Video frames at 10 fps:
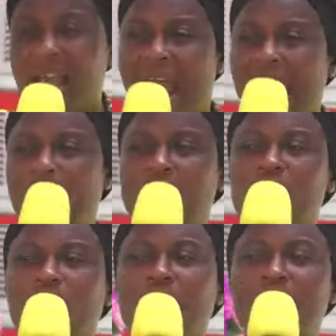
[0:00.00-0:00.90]
I went to
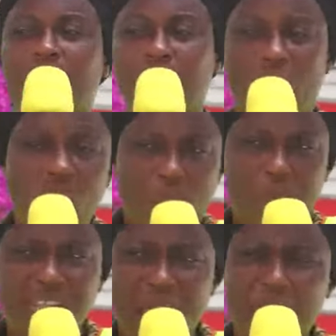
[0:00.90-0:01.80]
live with
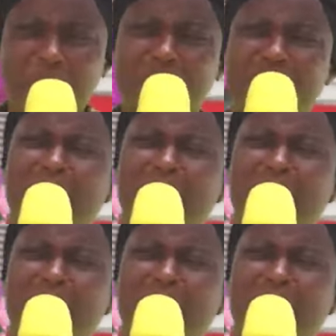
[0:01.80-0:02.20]
uncompleted building